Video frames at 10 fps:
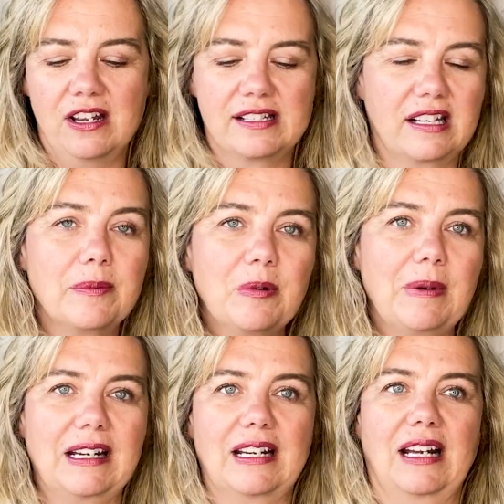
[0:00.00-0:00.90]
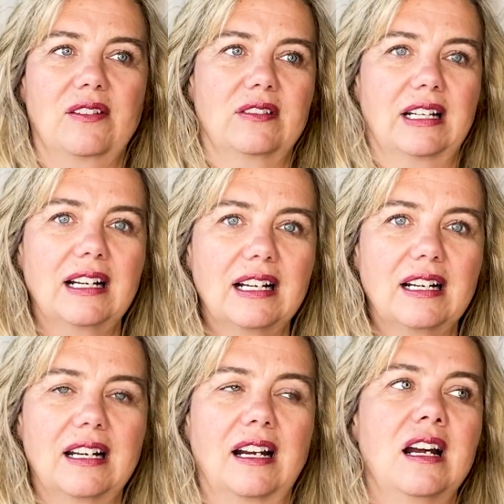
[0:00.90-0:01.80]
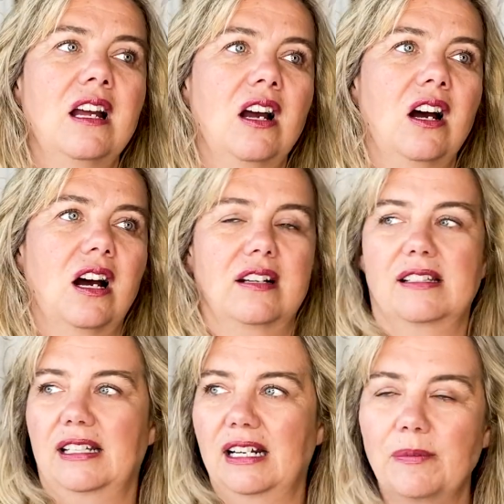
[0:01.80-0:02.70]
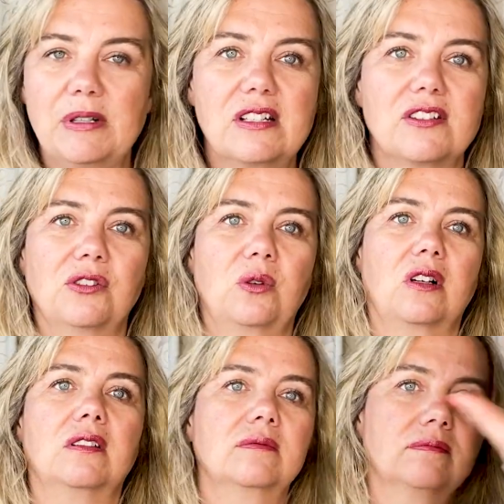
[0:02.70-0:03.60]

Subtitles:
set up your bank account, get up into school,